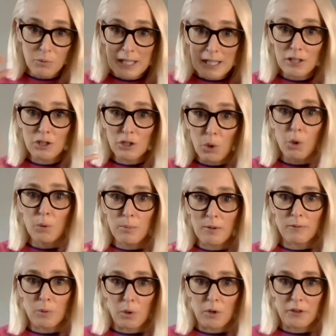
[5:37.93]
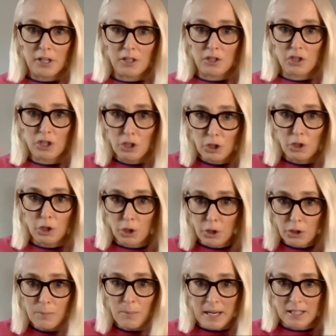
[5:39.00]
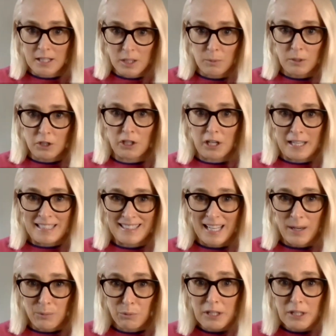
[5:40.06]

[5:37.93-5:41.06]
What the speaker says: really shown before that she could make a switch like that,